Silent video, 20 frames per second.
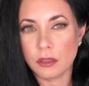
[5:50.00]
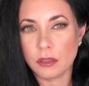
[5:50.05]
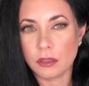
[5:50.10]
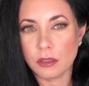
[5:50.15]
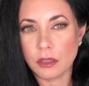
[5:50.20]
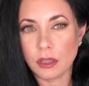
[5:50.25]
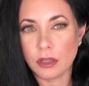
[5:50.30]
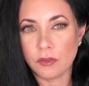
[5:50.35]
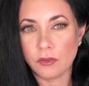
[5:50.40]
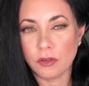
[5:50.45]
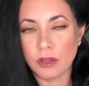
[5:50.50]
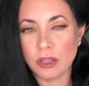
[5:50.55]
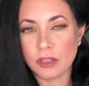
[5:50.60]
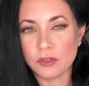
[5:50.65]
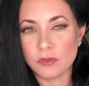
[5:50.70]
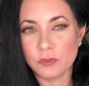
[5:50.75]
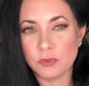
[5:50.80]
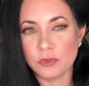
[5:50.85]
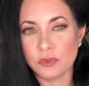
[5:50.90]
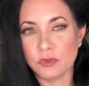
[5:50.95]
I don't like to
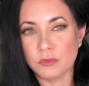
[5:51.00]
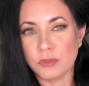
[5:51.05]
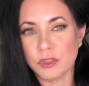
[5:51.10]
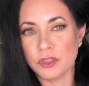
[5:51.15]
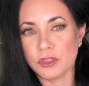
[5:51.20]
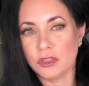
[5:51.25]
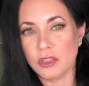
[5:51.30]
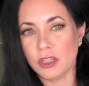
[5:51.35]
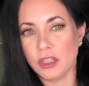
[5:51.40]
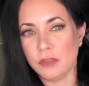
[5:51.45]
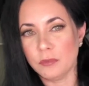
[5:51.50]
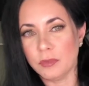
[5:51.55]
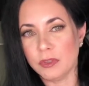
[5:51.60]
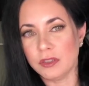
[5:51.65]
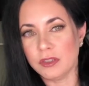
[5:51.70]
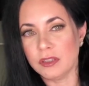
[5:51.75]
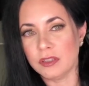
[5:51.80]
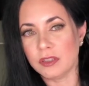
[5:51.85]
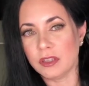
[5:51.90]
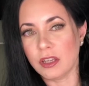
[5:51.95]
put too much heat, but
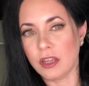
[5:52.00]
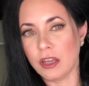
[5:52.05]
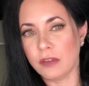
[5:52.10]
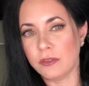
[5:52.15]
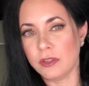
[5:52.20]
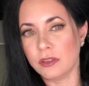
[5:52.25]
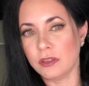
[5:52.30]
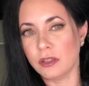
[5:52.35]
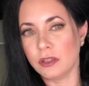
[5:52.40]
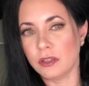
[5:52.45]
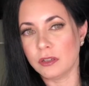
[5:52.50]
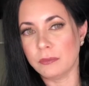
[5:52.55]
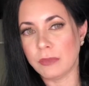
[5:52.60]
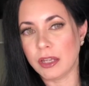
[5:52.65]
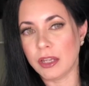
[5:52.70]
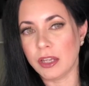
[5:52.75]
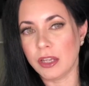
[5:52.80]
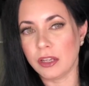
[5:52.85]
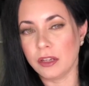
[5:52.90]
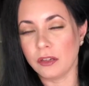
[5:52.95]
since I haven't done my
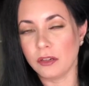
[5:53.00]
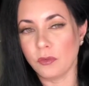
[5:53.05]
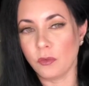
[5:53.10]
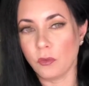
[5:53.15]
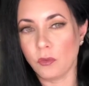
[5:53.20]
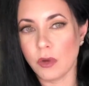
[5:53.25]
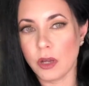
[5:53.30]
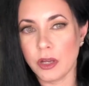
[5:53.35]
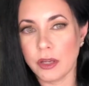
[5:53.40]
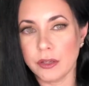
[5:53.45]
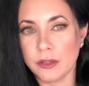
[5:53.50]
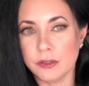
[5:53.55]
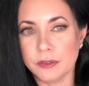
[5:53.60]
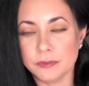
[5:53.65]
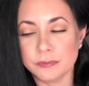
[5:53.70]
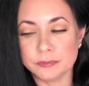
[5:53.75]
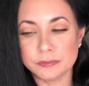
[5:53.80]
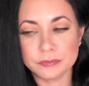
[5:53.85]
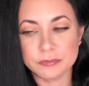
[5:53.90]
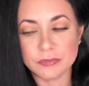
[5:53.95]
hair in a while,
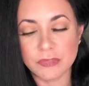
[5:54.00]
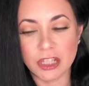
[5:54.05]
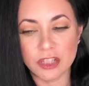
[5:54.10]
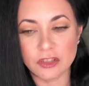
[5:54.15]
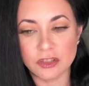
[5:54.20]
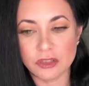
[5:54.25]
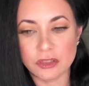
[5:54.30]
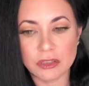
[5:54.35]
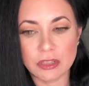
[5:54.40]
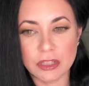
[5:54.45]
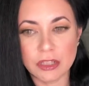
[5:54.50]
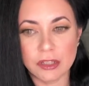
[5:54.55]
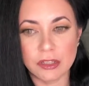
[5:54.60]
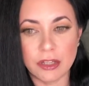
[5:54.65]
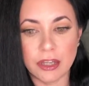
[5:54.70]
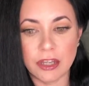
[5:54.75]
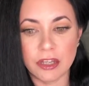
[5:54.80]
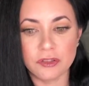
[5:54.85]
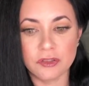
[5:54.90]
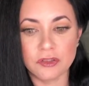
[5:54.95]
I just let it
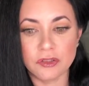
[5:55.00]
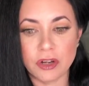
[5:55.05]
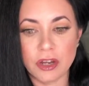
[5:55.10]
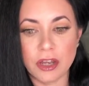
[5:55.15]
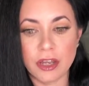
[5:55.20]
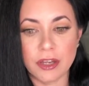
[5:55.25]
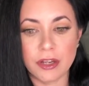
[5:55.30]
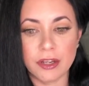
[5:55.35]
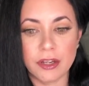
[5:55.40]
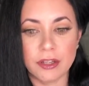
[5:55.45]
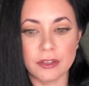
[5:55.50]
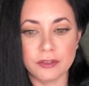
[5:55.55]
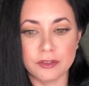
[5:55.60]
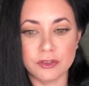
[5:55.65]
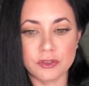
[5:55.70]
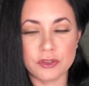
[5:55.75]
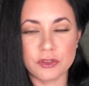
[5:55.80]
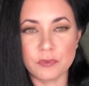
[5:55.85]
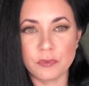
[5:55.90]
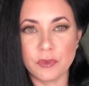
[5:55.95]
air dry and
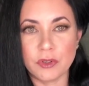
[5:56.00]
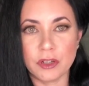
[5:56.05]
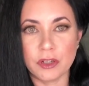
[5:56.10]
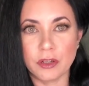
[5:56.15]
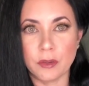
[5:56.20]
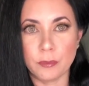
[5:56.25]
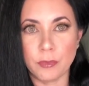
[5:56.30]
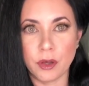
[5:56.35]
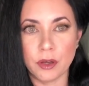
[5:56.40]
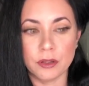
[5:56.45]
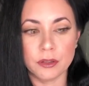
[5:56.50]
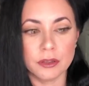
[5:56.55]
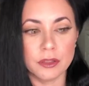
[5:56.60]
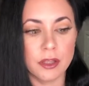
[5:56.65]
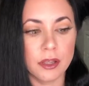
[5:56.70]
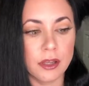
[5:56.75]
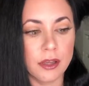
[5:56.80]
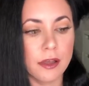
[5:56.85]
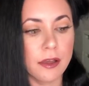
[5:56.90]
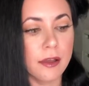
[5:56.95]
just put it in a bun.
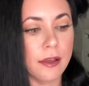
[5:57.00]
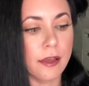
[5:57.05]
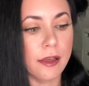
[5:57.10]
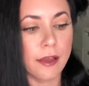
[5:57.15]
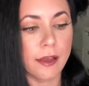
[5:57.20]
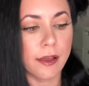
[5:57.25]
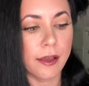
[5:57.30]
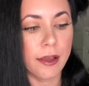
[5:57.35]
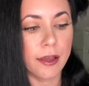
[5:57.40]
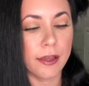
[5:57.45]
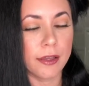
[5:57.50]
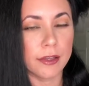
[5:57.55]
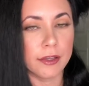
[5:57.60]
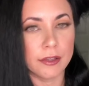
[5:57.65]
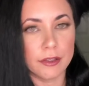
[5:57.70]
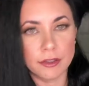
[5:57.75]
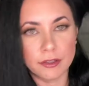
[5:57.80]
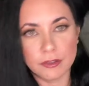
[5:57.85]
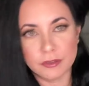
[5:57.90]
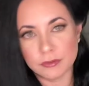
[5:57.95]

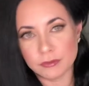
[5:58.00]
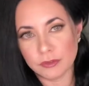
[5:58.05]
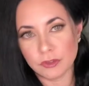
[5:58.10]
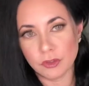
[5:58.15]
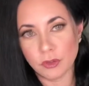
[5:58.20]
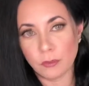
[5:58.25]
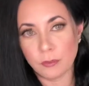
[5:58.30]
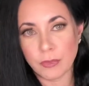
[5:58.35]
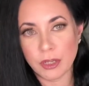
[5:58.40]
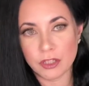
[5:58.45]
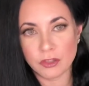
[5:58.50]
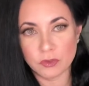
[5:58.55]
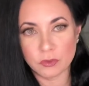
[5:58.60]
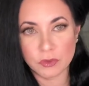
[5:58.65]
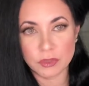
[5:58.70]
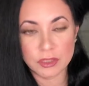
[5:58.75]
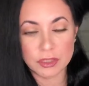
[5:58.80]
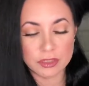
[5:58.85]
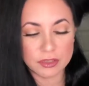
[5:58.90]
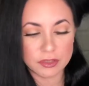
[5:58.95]
I don't mind
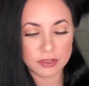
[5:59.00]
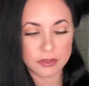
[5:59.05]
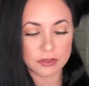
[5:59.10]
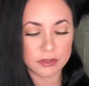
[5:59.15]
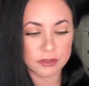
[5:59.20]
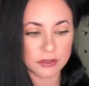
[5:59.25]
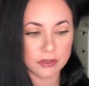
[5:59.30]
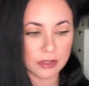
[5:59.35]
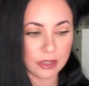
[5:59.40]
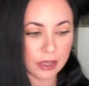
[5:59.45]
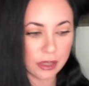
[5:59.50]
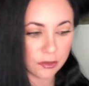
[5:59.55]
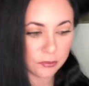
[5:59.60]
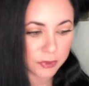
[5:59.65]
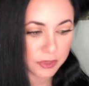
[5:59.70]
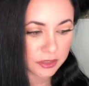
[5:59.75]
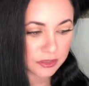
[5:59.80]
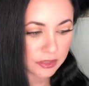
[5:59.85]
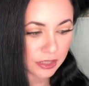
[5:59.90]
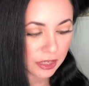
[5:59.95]
doing this now
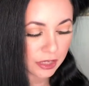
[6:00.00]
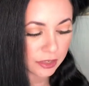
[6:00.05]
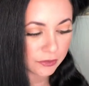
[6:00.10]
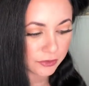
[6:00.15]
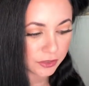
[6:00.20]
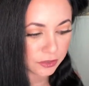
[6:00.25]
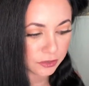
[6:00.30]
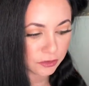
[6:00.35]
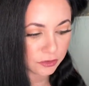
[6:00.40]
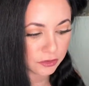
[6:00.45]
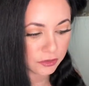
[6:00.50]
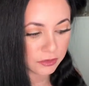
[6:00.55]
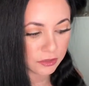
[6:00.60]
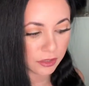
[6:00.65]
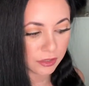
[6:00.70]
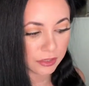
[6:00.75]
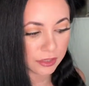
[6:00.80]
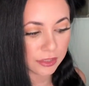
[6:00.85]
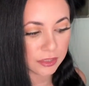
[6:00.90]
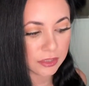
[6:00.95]
because I haven't done
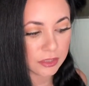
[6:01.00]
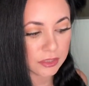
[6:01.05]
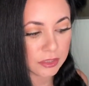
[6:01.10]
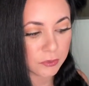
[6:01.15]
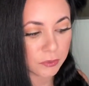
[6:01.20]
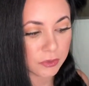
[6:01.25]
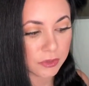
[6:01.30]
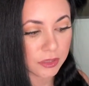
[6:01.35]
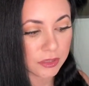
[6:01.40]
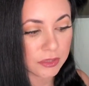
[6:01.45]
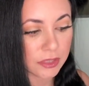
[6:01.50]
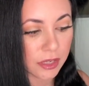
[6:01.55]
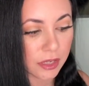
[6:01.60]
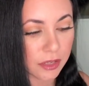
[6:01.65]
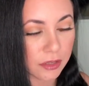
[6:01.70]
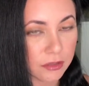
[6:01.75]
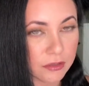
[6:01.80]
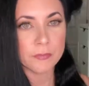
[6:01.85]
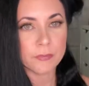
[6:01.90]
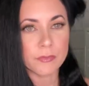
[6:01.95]
anything with this
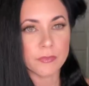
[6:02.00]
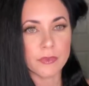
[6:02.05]
hair.